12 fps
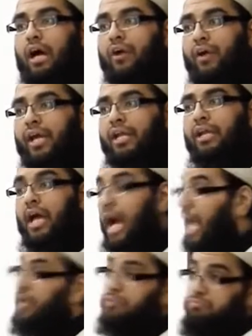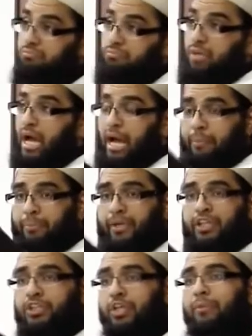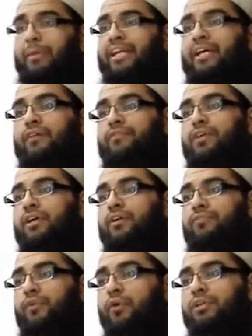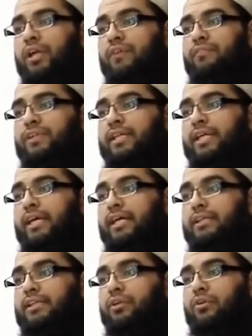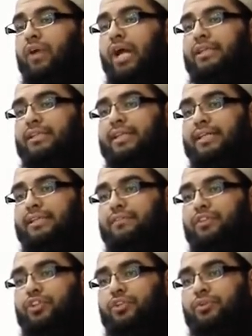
All right? I... I'm pretty sure many of the folks that are visiting us in Qur'an intensive, the